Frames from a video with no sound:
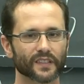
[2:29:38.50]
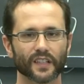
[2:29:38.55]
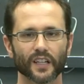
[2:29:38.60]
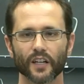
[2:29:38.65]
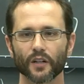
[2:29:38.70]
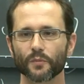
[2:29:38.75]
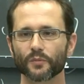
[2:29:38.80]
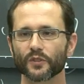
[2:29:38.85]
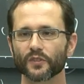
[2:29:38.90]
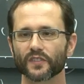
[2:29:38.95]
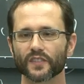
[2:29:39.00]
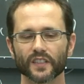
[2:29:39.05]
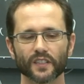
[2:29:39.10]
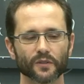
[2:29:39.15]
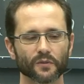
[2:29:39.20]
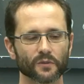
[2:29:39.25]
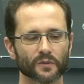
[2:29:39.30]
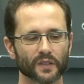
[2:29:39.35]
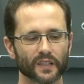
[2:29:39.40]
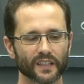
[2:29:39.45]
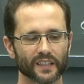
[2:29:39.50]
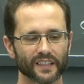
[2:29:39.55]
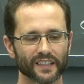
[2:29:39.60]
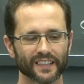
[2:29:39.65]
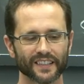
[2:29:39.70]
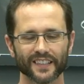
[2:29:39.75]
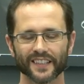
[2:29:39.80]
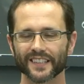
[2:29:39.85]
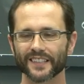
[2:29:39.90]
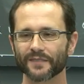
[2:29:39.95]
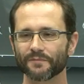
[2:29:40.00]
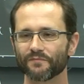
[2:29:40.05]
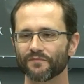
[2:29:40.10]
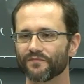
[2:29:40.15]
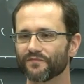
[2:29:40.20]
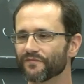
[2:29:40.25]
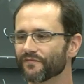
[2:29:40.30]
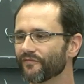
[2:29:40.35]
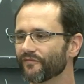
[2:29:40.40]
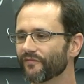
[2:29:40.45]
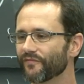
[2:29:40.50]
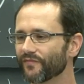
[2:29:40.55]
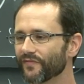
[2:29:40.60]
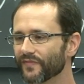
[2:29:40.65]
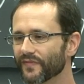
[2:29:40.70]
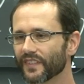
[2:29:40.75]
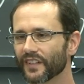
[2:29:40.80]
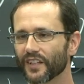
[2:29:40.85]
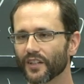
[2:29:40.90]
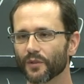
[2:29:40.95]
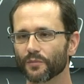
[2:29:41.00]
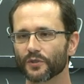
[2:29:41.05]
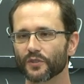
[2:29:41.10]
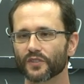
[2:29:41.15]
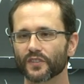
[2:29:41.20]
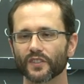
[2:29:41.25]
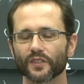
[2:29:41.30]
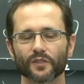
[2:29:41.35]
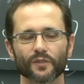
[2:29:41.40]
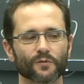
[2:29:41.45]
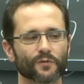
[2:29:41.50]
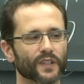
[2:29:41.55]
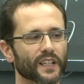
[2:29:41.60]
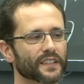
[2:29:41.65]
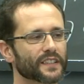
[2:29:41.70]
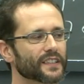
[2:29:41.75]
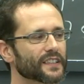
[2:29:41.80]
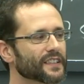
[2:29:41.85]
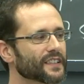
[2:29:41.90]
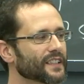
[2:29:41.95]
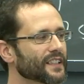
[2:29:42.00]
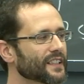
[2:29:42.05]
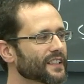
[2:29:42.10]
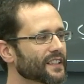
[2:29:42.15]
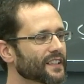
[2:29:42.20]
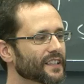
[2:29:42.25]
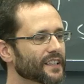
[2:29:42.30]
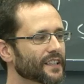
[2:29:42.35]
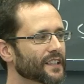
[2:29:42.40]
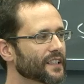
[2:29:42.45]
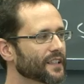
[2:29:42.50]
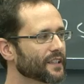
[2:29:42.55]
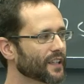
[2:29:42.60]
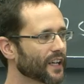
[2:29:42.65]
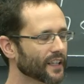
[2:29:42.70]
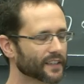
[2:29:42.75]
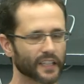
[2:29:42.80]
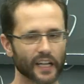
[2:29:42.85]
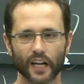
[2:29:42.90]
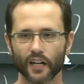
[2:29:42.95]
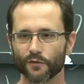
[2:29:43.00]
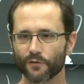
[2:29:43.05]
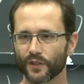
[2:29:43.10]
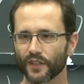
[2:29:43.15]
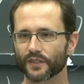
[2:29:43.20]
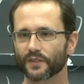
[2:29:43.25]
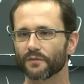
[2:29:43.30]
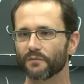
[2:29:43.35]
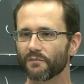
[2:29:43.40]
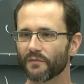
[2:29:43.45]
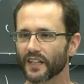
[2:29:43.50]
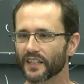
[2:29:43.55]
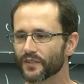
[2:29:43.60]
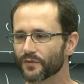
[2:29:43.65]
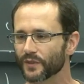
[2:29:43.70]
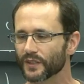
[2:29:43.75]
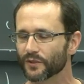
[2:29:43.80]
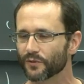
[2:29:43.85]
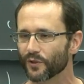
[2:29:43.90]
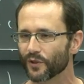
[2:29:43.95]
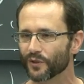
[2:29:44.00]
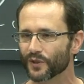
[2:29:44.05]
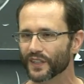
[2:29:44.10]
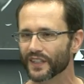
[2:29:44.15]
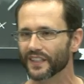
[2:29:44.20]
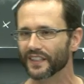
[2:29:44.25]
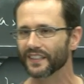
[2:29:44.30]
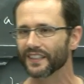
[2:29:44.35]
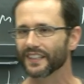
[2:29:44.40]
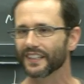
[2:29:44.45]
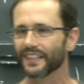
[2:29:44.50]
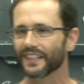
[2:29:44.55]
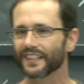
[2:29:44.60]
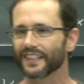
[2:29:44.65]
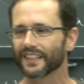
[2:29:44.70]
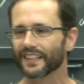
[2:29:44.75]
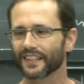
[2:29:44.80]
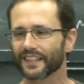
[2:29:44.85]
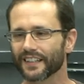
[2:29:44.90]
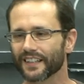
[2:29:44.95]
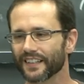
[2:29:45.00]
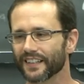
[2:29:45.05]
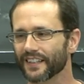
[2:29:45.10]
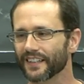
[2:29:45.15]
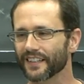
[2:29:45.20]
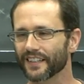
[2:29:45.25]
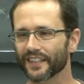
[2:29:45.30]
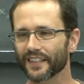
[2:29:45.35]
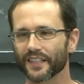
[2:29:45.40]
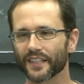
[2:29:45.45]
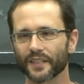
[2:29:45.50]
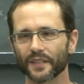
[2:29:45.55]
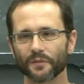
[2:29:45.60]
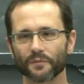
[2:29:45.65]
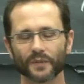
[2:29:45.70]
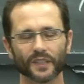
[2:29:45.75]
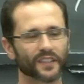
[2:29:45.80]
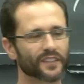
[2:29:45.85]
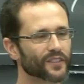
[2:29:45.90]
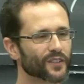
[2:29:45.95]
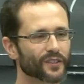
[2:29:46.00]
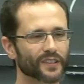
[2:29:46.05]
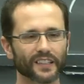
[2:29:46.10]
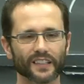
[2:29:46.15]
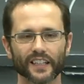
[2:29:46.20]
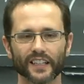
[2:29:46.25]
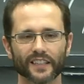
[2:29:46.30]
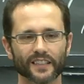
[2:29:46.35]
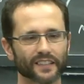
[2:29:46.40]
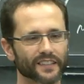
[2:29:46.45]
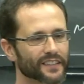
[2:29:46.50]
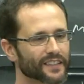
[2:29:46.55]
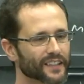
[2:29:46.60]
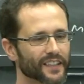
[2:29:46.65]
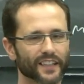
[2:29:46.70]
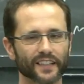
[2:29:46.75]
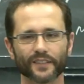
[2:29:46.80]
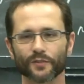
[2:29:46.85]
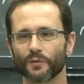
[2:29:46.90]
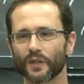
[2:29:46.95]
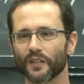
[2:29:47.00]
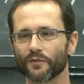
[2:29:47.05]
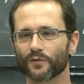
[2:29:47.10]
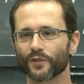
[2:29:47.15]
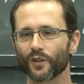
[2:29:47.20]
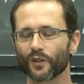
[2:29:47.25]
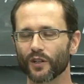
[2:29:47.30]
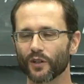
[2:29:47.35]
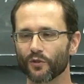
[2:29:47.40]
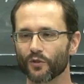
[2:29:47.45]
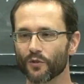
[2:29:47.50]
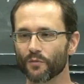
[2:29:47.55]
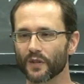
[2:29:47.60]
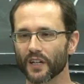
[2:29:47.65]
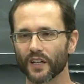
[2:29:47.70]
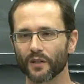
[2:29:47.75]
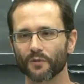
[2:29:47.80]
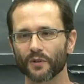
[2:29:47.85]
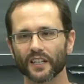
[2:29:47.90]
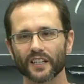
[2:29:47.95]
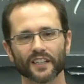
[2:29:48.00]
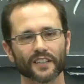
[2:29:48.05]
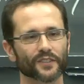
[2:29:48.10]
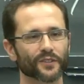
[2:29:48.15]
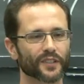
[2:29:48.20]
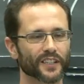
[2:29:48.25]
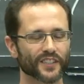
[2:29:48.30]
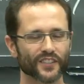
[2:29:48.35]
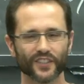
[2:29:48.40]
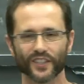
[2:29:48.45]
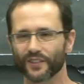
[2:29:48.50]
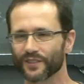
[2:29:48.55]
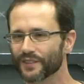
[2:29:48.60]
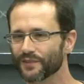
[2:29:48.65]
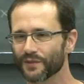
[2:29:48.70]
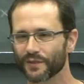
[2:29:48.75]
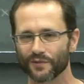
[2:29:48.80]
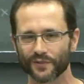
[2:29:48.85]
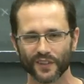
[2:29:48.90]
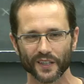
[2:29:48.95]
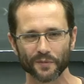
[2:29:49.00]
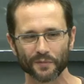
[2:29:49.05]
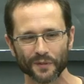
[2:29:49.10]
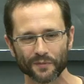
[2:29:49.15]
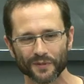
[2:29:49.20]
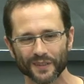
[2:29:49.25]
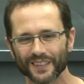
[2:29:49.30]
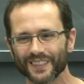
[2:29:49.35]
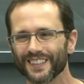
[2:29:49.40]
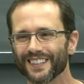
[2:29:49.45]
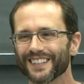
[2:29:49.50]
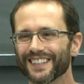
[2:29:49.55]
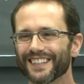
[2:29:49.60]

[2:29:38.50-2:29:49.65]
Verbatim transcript: I hope to see you. Um, I hope to see you on Friday uh, in at Harvard, Maxwell Dworkin. Um, it's only like a twelve dollar Uber away, and you can share it with three people.